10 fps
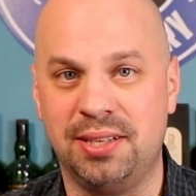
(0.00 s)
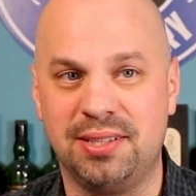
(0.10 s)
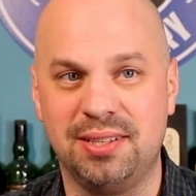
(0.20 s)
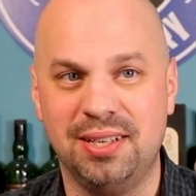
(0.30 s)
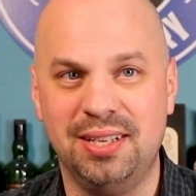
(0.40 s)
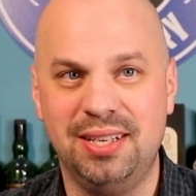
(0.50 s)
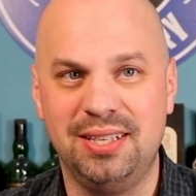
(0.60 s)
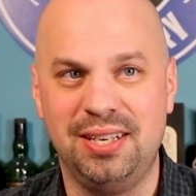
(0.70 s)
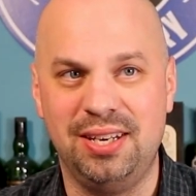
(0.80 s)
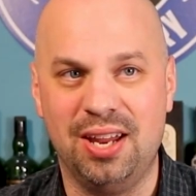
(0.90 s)
It's
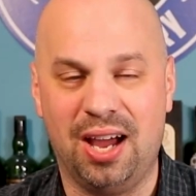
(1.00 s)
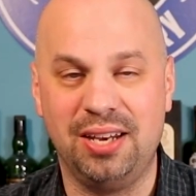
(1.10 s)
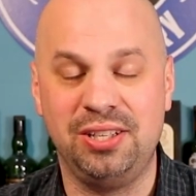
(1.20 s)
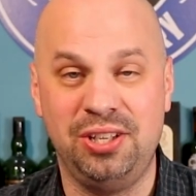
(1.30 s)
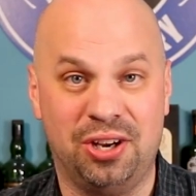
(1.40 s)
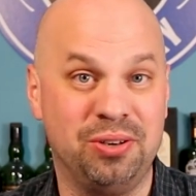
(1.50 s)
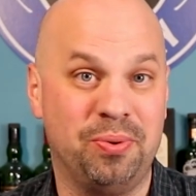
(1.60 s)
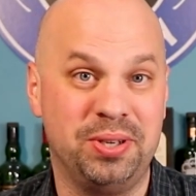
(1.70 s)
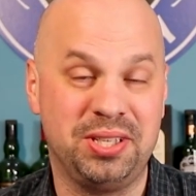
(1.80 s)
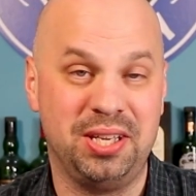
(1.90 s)
not young
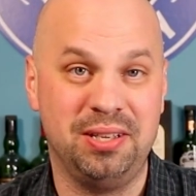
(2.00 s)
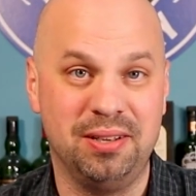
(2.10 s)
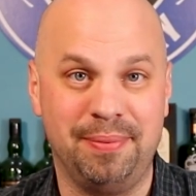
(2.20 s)
whiskey.